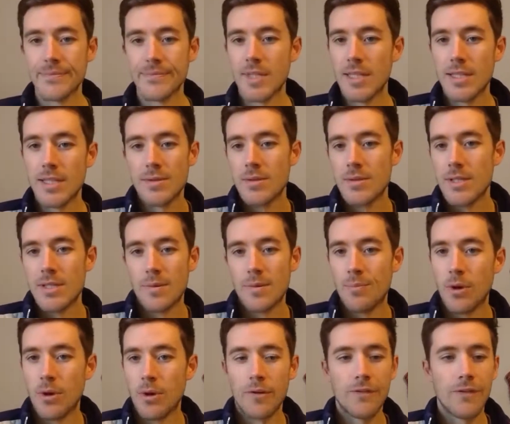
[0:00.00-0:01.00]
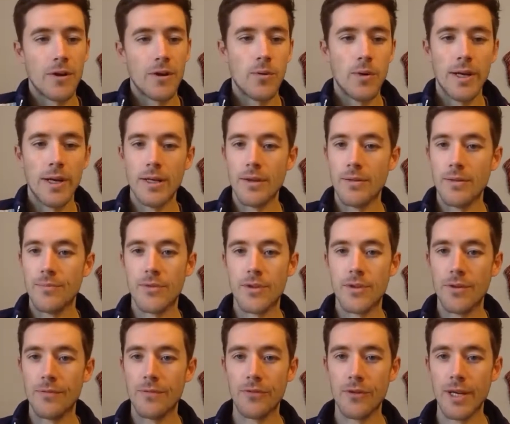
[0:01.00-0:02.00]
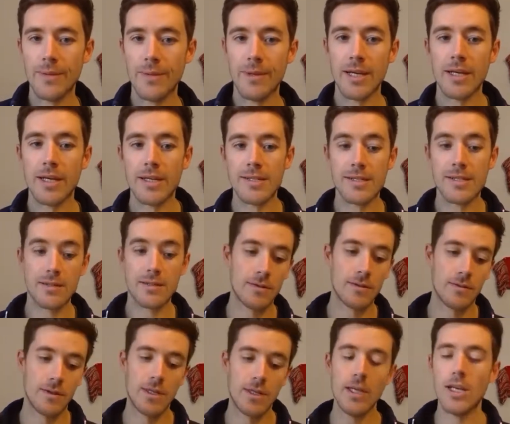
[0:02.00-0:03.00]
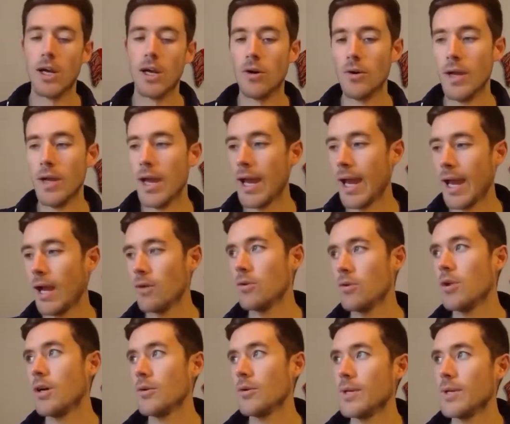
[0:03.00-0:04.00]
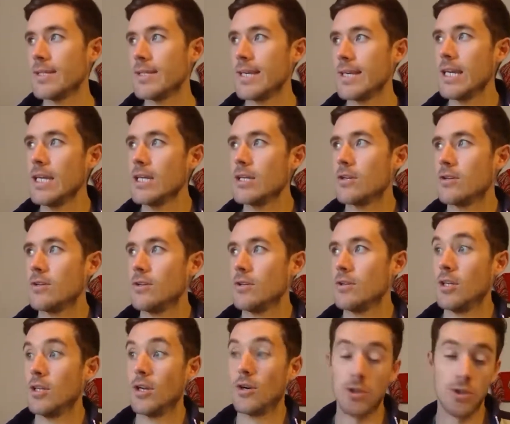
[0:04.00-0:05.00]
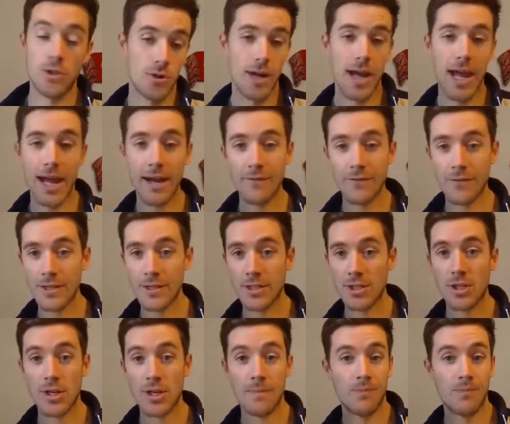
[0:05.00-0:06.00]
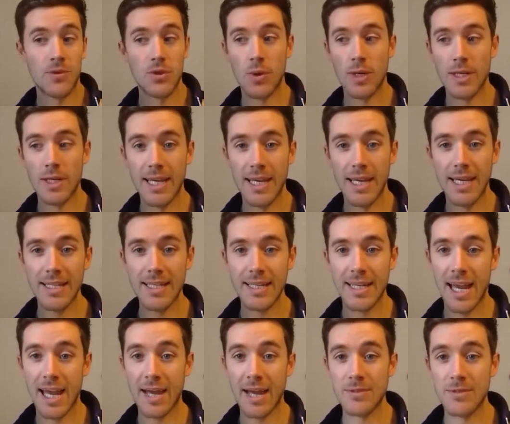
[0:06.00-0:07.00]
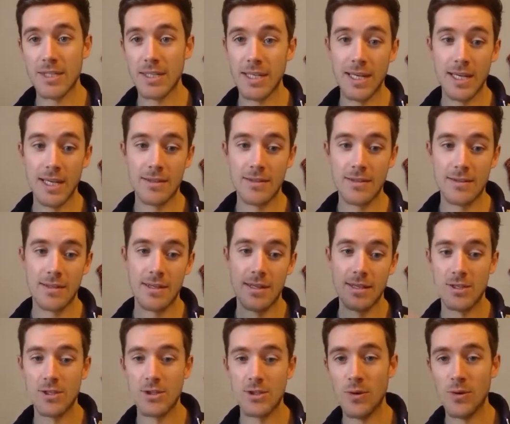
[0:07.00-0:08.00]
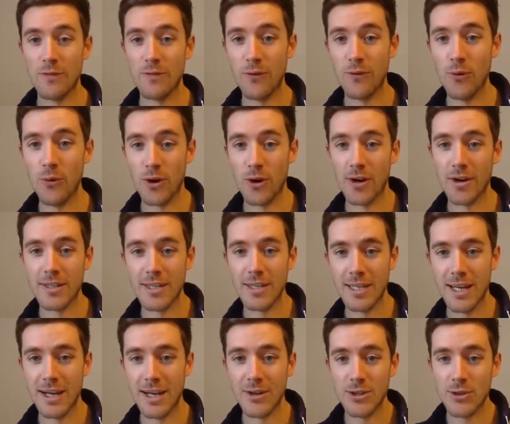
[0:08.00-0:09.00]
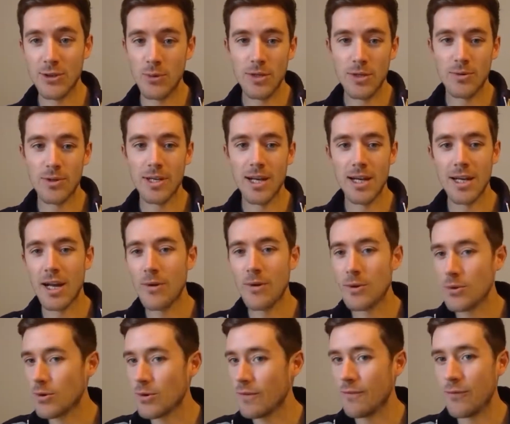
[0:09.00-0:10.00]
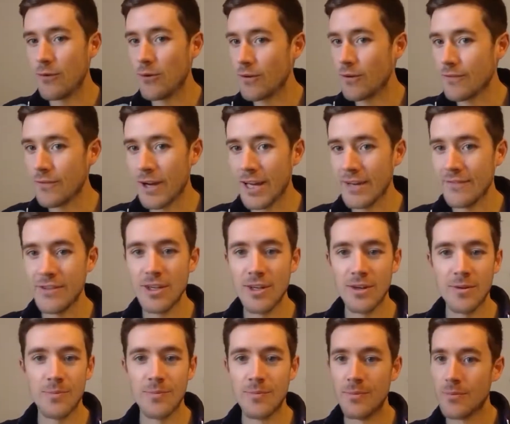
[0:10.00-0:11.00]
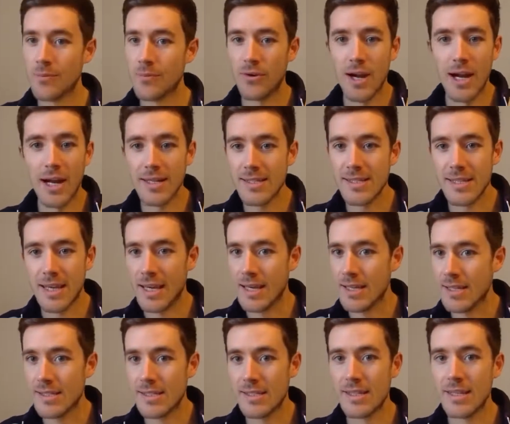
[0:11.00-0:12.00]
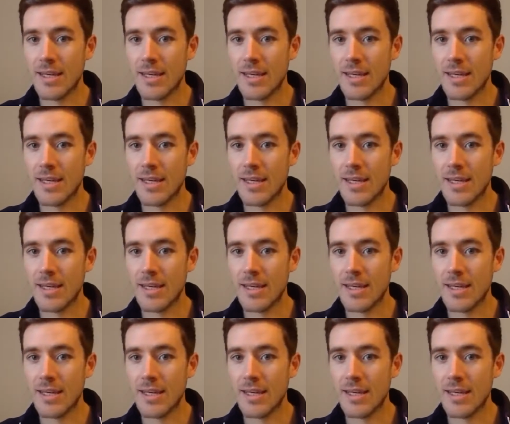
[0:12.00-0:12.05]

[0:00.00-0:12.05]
It's a perfect way to frame it, because how long would it take your average 20 handicap to get to a 4? We're not going through a 4 or 5 year process.